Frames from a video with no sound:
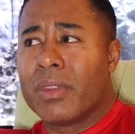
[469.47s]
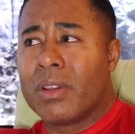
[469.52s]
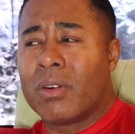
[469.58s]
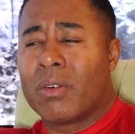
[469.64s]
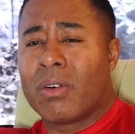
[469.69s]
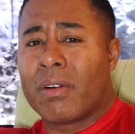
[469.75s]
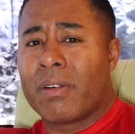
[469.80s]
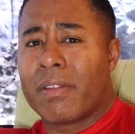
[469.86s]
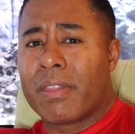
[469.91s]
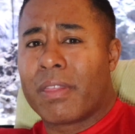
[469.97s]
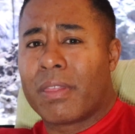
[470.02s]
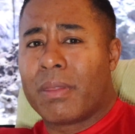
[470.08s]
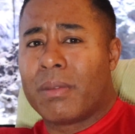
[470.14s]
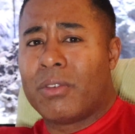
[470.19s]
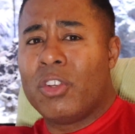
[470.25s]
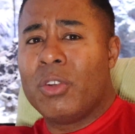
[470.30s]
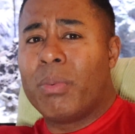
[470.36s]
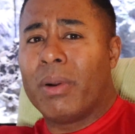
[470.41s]

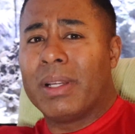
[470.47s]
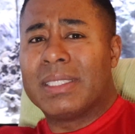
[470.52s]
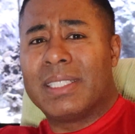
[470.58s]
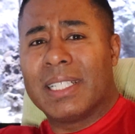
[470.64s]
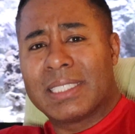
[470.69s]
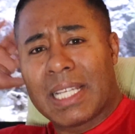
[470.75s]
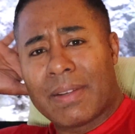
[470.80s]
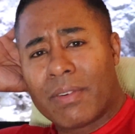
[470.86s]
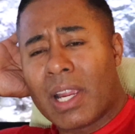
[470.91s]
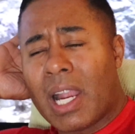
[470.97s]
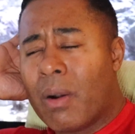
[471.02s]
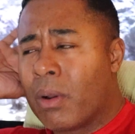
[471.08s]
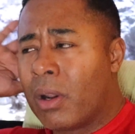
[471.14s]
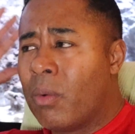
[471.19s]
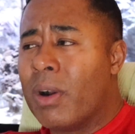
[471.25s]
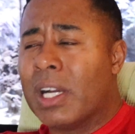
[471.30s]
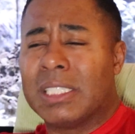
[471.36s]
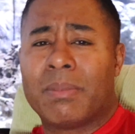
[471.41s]
2.6. I forgot
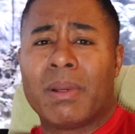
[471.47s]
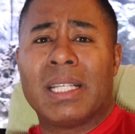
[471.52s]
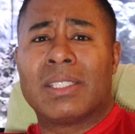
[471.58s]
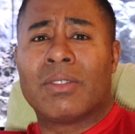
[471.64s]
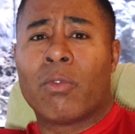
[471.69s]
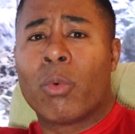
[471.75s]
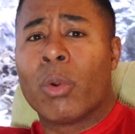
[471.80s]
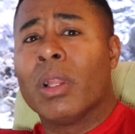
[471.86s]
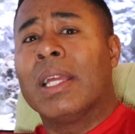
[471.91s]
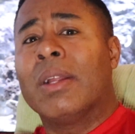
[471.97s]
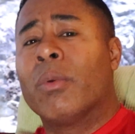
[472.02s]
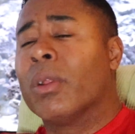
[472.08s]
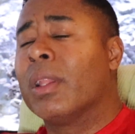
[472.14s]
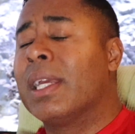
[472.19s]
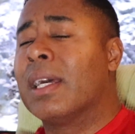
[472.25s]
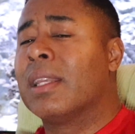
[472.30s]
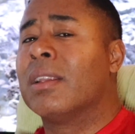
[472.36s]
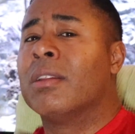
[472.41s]
what it was, but it's really,
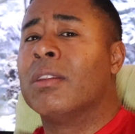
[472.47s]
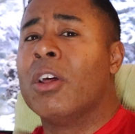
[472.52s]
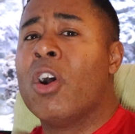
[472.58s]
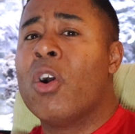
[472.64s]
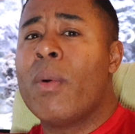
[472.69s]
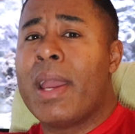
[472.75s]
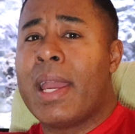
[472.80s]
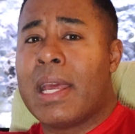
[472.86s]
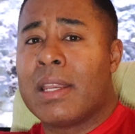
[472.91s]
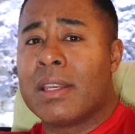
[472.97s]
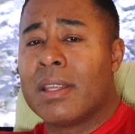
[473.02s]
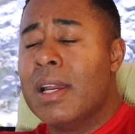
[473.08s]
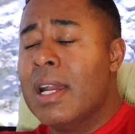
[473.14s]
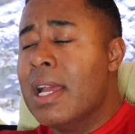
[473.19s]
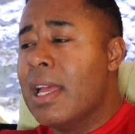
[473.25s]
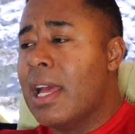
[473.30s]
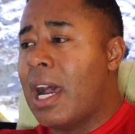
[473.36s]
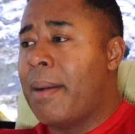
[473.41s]
really on the low end.
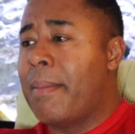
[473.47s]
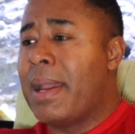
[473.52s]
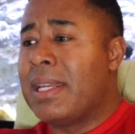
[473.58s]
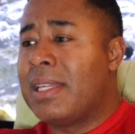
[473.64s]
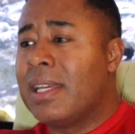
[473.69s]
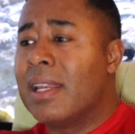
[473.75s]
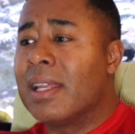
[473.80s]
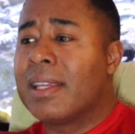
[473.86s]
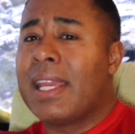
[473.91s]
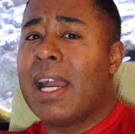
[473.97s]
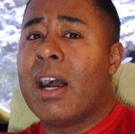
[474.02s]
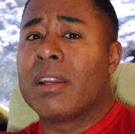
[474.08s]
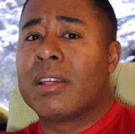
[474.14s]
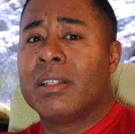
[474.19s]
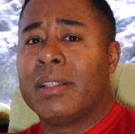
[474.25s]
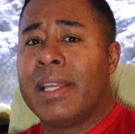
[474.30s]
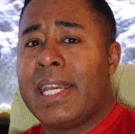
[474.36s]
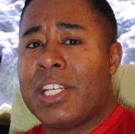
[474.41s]
Um, I did a
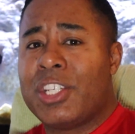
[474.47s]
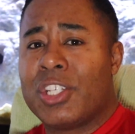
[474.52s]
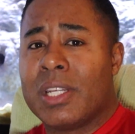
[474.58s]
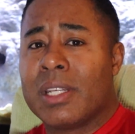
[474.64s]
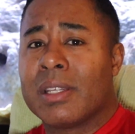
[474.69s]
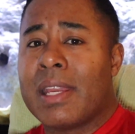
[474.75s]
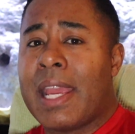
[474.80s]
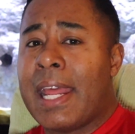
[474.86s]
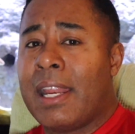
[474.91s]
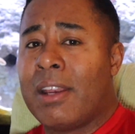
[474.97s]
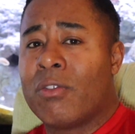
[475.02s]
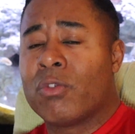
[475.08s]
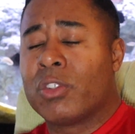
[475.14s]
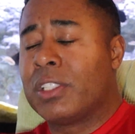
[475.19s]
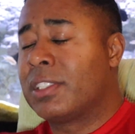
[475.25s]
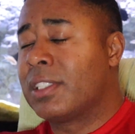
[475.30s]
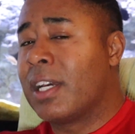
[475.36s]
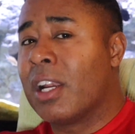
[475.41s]
calculation, and
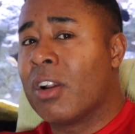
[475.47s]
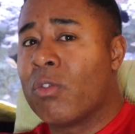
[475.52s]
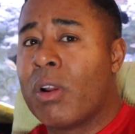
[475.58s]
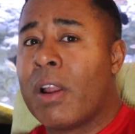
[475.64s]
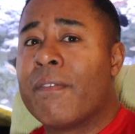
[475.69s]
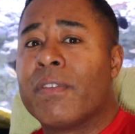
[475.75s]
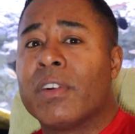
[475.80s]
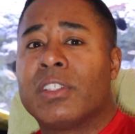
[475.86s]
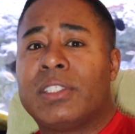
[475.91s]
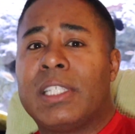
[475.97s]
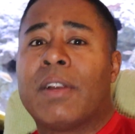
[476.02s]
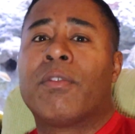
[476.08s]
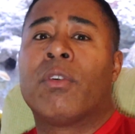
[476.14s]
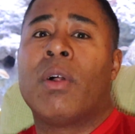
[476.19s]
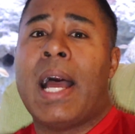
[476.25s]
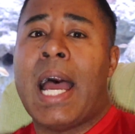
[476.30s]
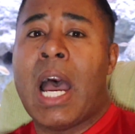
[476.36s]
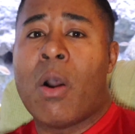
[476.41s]
it's going to run for
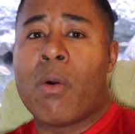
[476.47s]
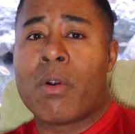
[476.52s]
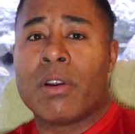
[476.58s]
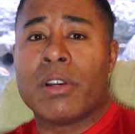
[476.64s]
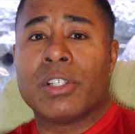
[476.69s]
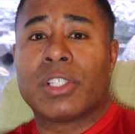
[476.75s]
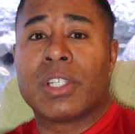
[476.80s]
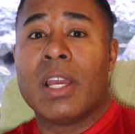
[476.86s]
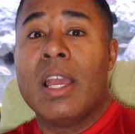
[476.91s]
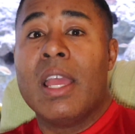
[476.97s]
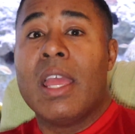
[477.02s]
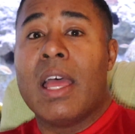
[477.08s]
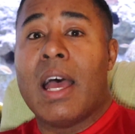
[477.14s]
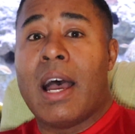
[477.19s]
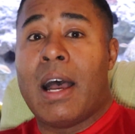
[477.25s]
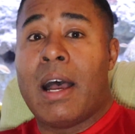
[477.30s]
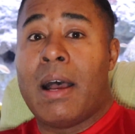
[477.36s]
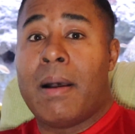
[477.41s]
several hours
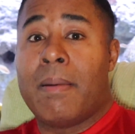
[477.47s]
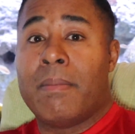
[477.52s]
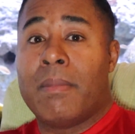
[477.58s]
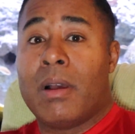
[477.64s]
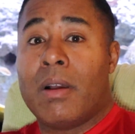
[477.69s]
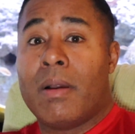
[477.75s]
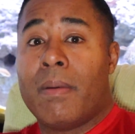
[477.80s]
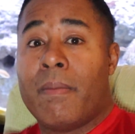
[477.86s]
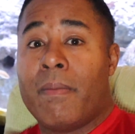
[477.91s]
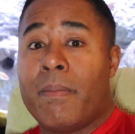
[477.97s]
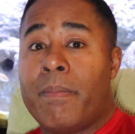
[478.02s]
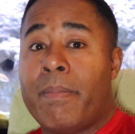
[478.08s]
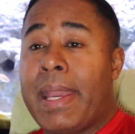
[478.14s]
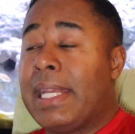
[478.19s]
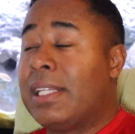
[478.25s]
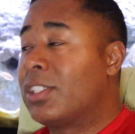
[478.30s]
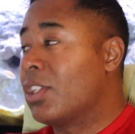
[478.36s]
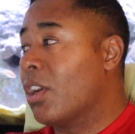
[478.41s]
um,
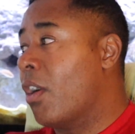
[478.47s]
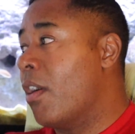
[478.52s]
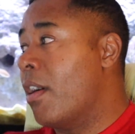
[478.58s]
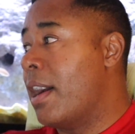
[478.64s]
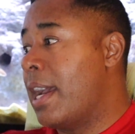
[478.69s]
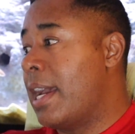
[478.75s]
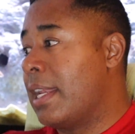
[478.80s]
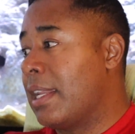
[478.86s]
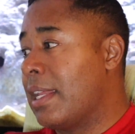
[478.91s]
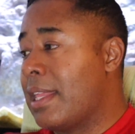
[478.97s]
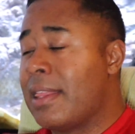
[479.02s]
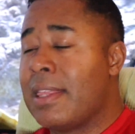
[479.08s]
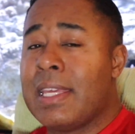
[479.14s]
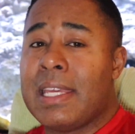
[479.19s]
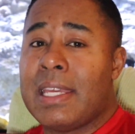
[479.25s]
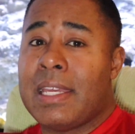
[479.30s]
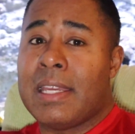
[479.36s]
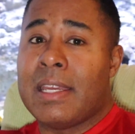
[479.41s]
based on
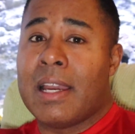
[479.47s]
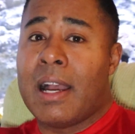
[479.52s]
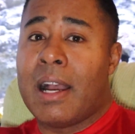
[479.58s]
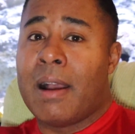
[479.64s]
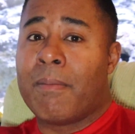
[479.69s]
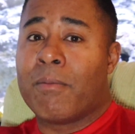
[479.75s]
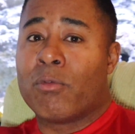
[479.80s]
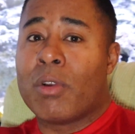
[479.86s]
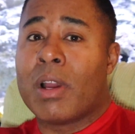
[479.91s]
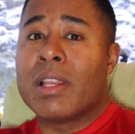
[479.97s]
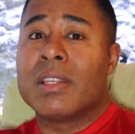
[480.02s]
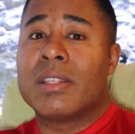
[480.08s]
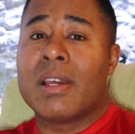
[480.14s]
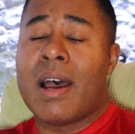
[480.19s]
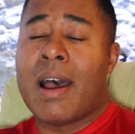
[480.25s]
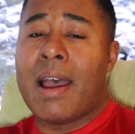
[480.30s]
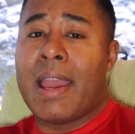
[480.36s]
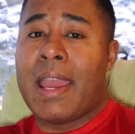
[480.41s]
the um,
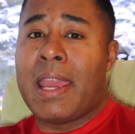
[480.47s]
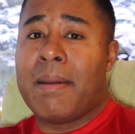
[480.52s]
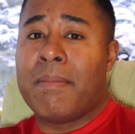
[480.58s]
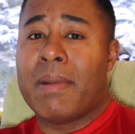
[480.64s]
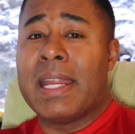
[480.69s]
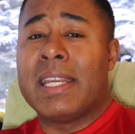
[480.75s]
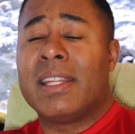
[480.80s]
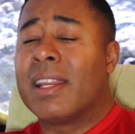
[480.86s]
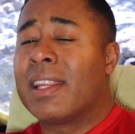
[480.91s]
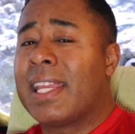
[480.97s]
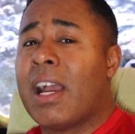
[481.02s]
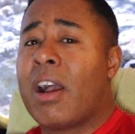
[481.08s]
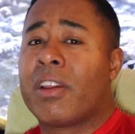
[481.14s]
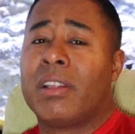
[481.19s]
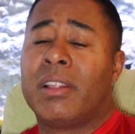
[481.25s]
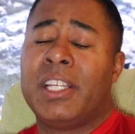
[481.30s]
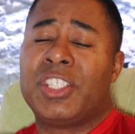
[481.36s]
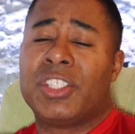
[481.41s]
runtime. I did a
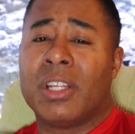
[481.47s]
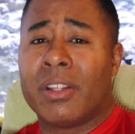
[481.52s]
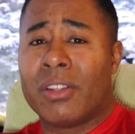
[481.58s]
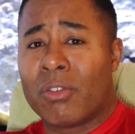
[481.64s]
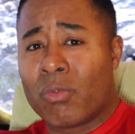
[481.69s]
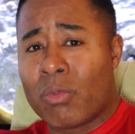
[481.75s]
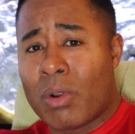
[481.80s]
calculation on the